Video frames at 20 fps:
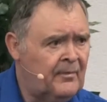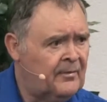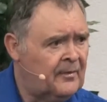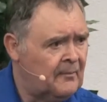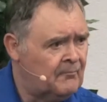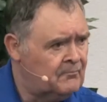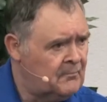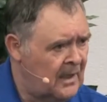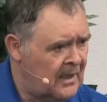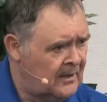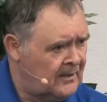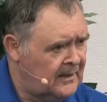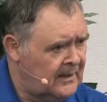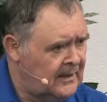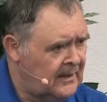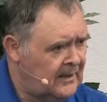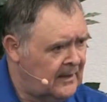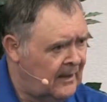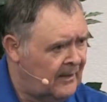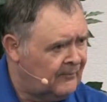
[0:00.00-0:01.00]
the
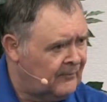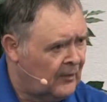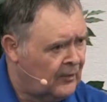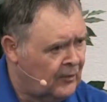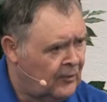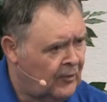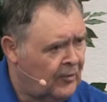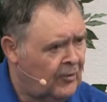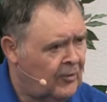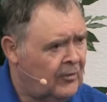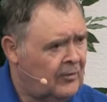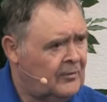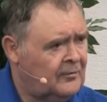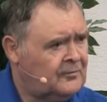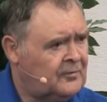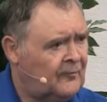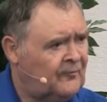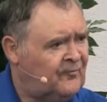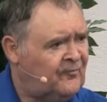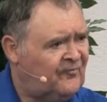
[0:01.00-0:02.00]
money and the
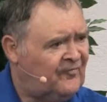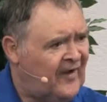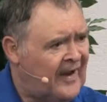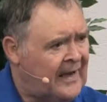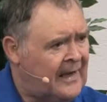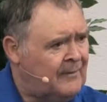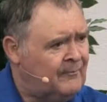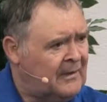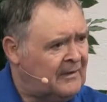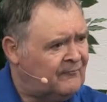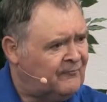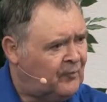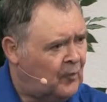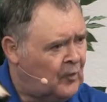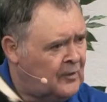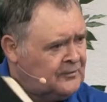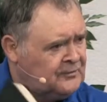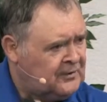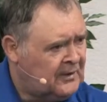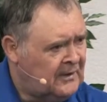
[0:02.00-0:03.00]
lures of fame and
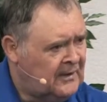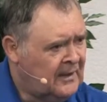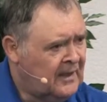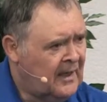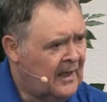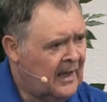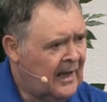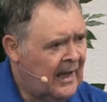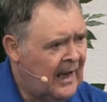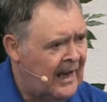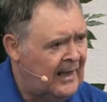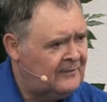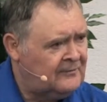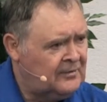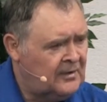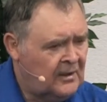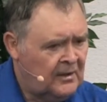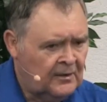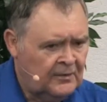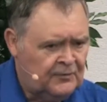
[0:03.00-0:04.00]
fortune has